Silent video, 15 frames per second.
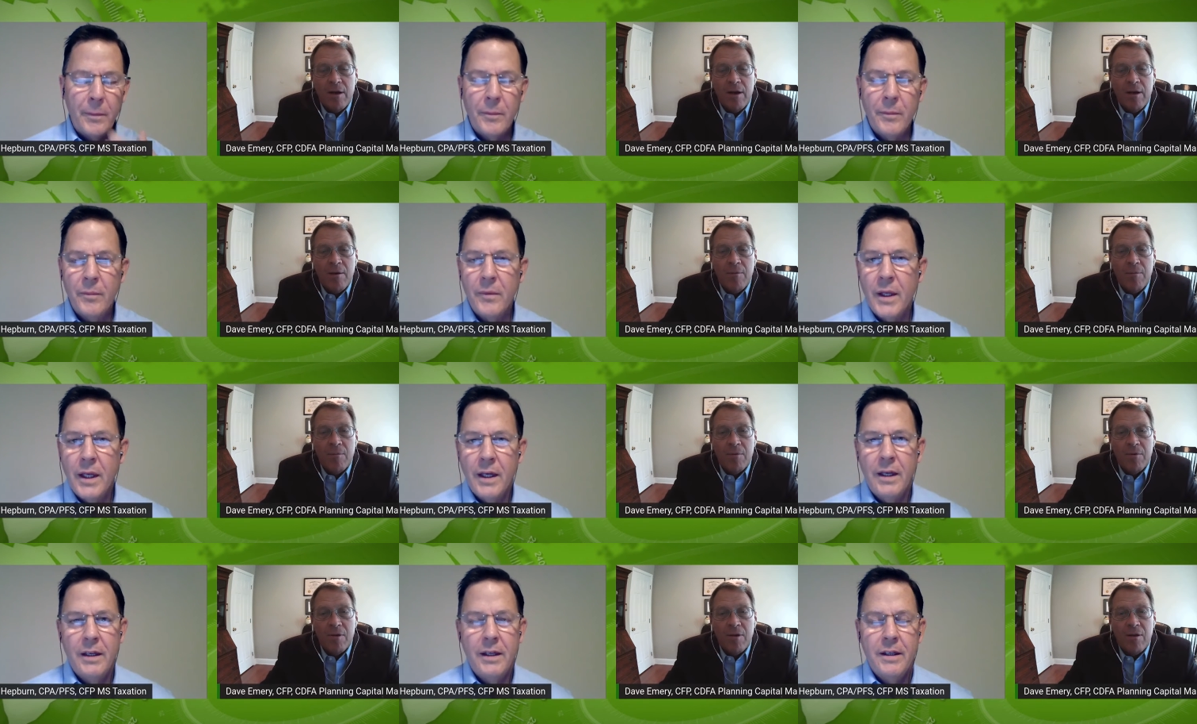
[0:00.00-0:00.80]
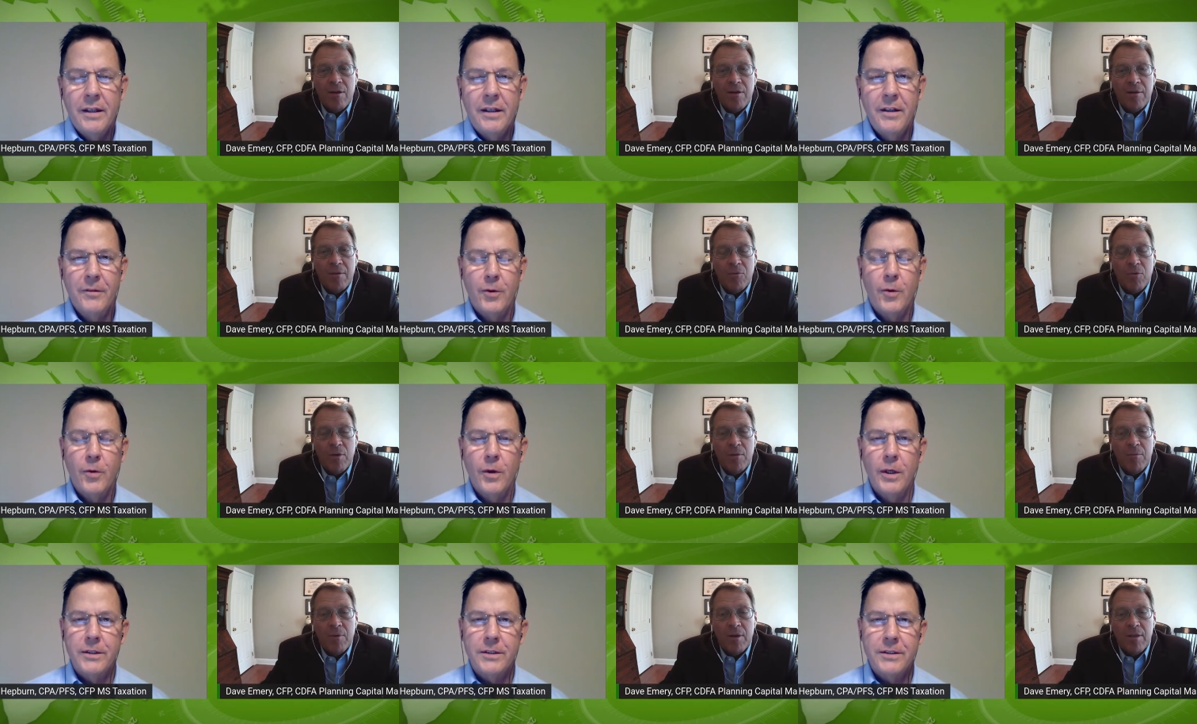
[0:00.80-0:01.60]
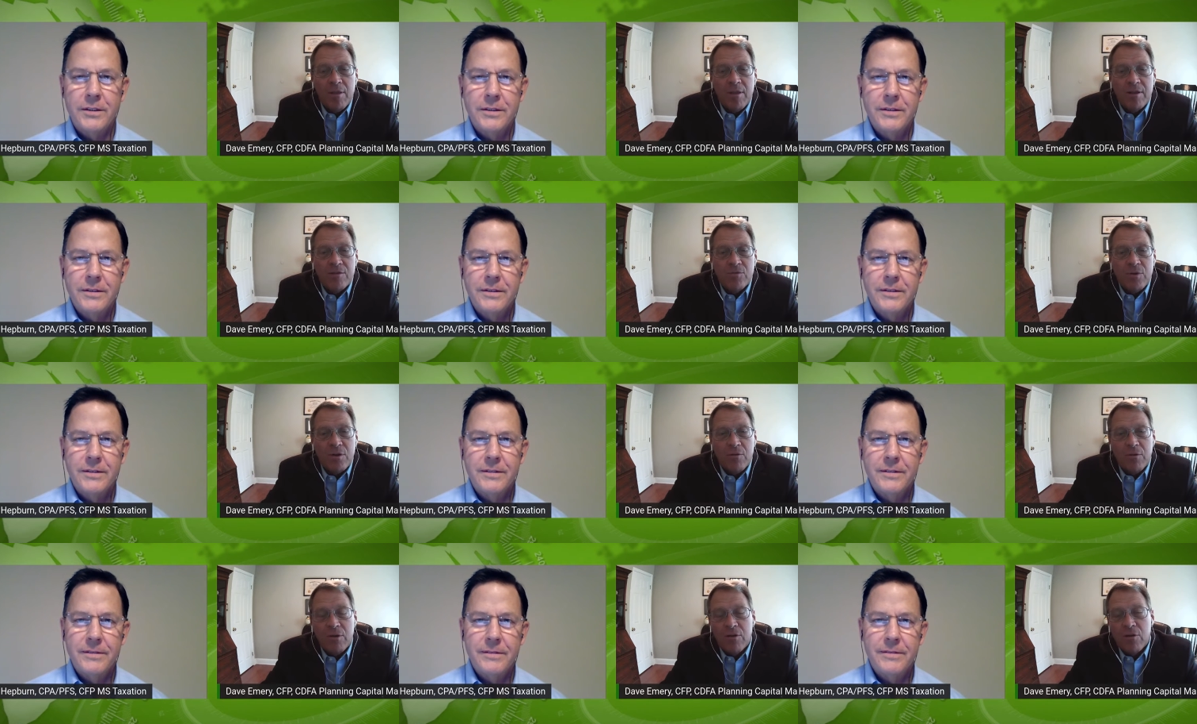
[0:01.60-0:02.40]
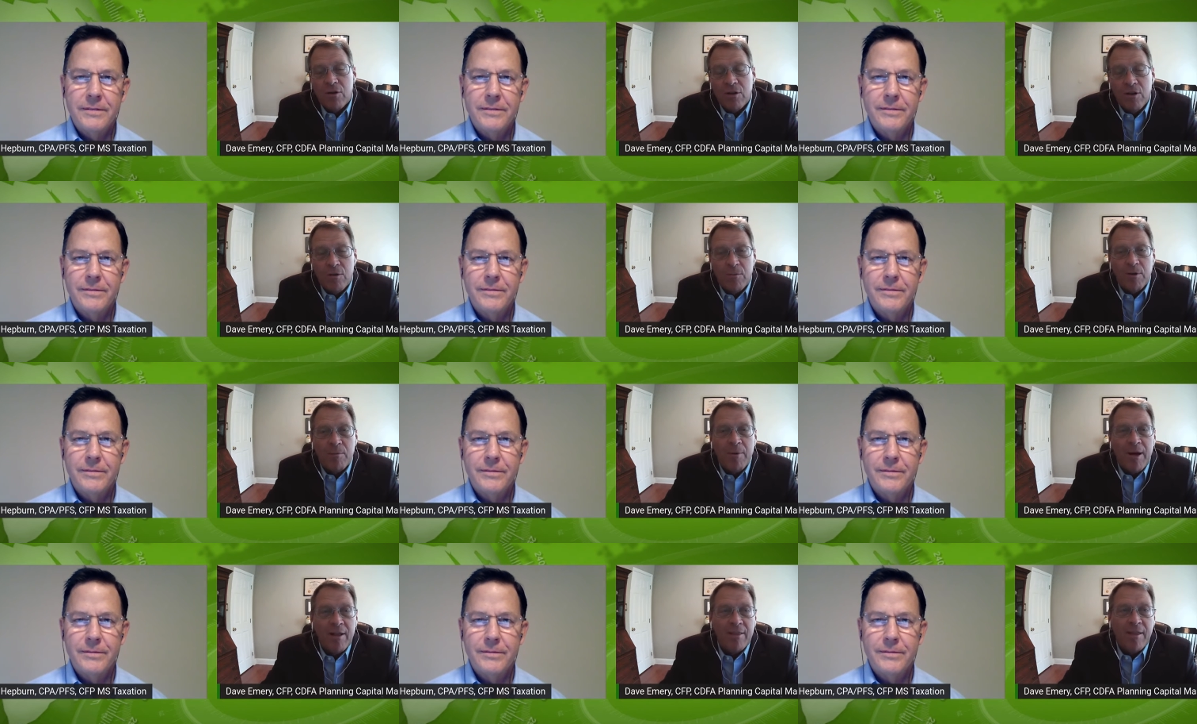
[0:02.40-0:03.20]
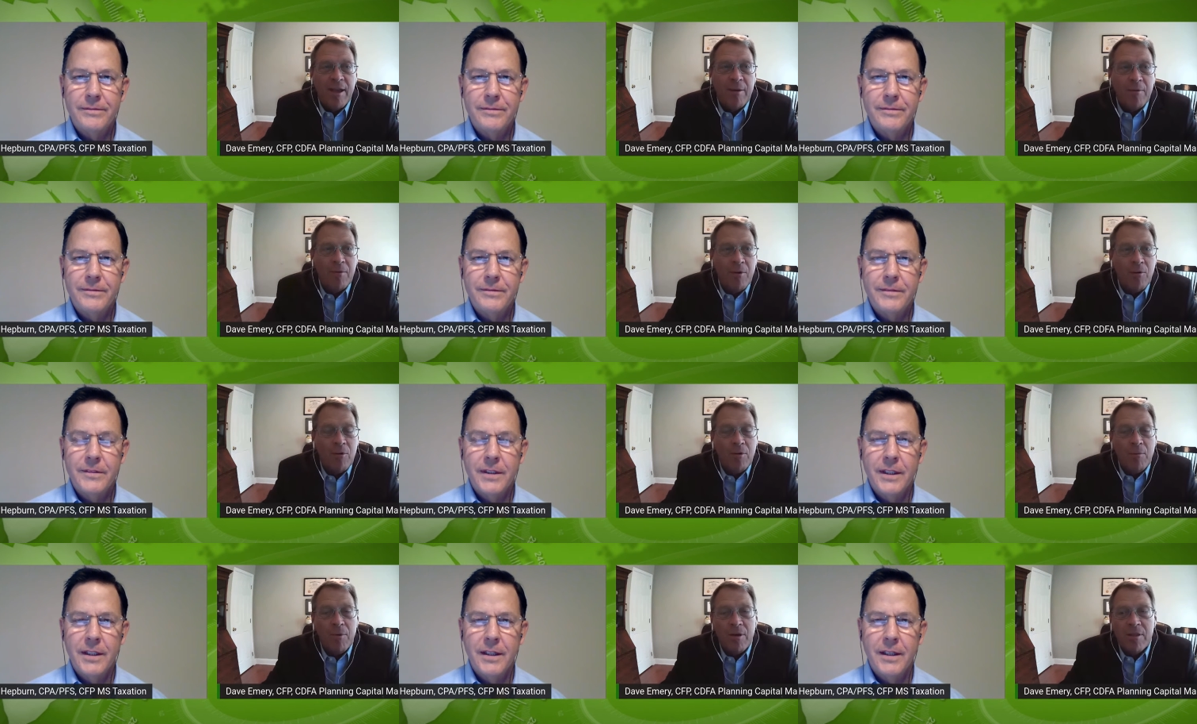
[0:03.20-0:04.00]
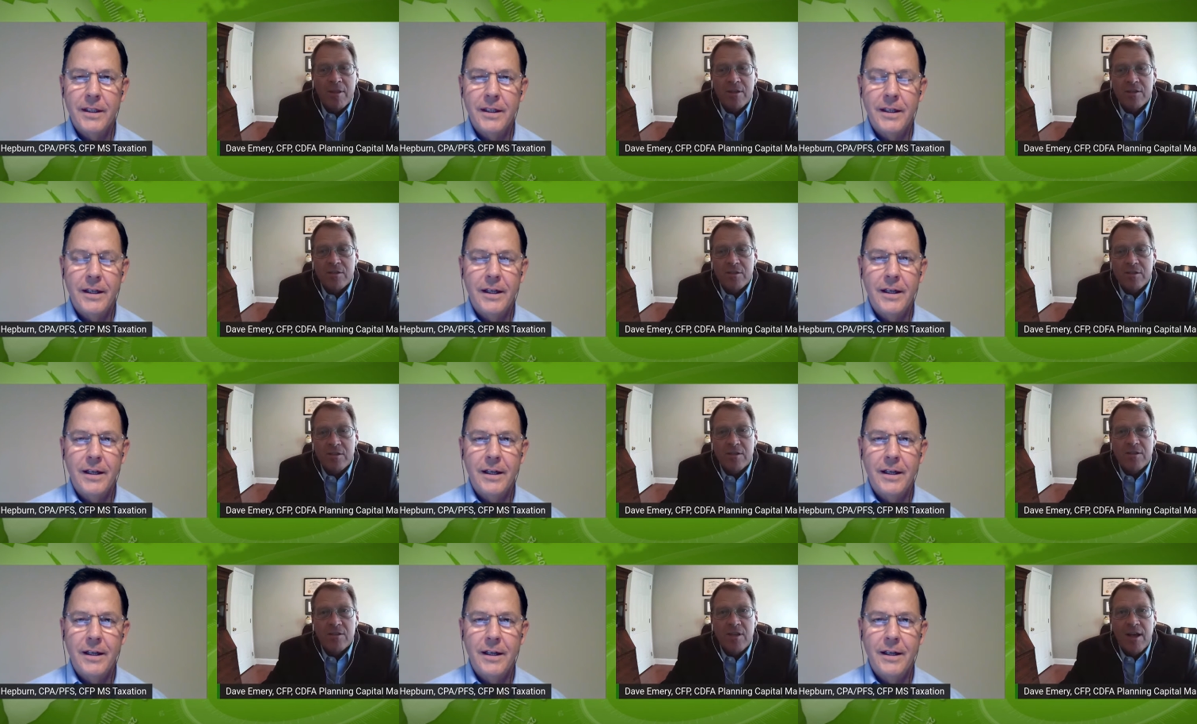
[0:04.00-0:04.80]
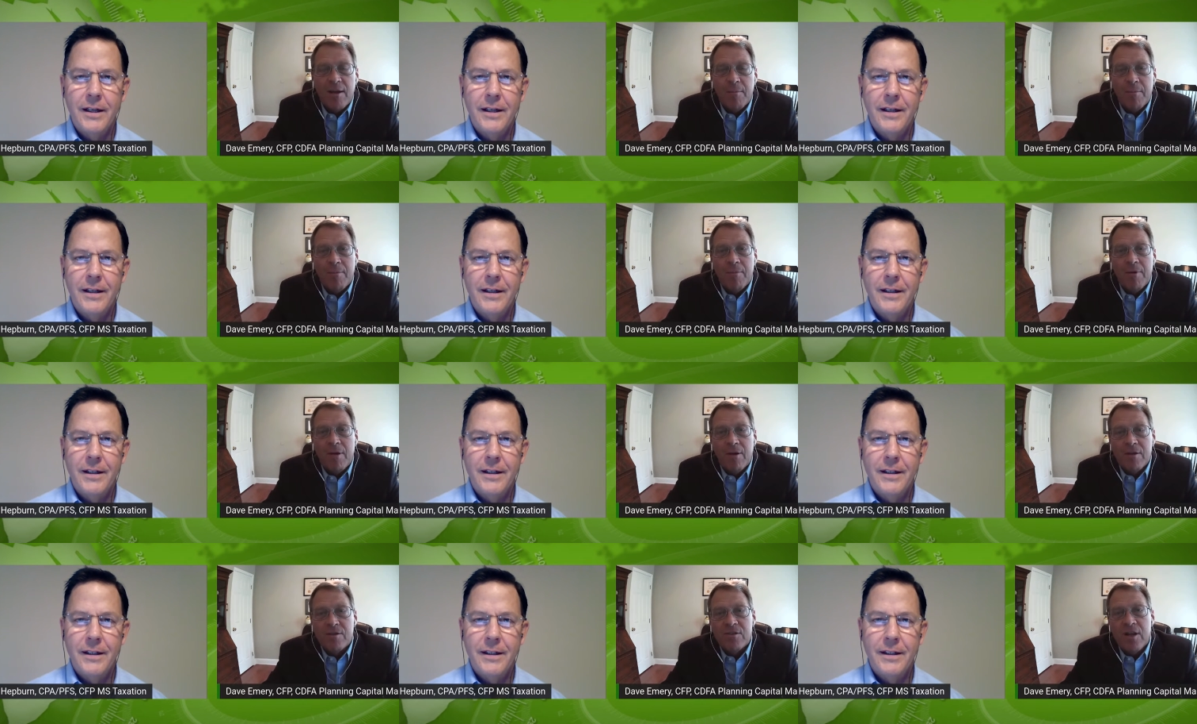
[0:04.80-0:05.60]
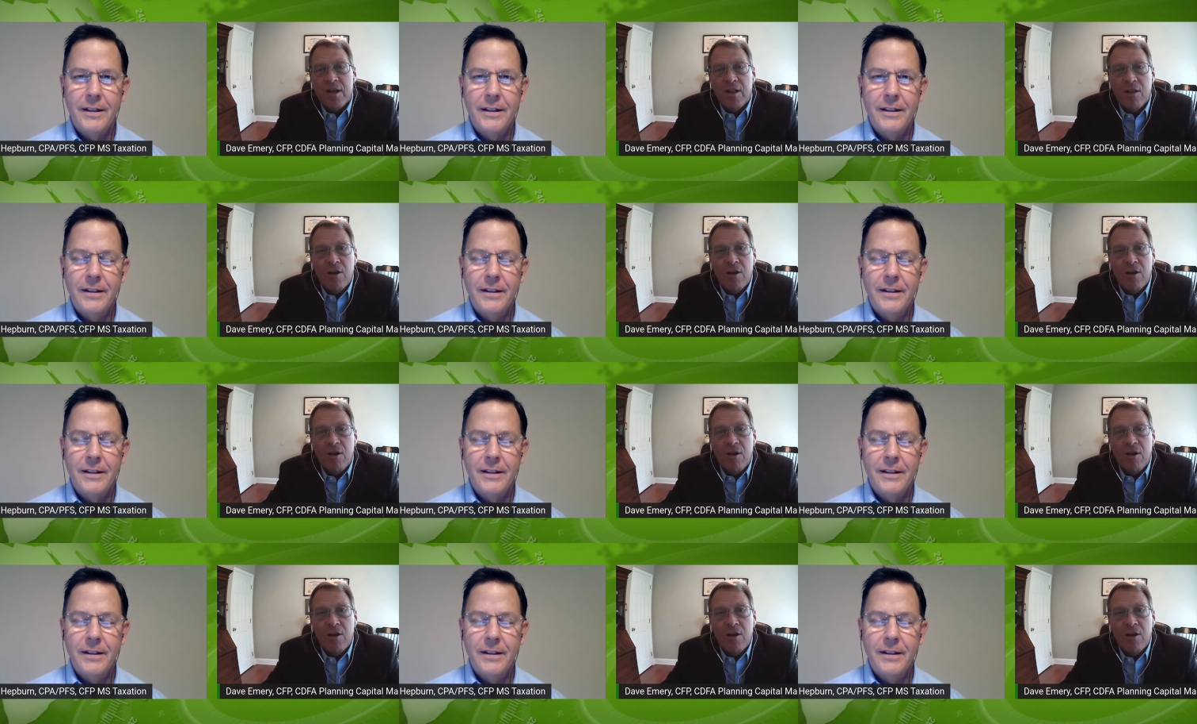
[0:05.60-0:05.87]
Speaker 1: um, uh, of one course. of the big things we can we can talk a little bit about that. You know, one of the big things it's it's not you know it's not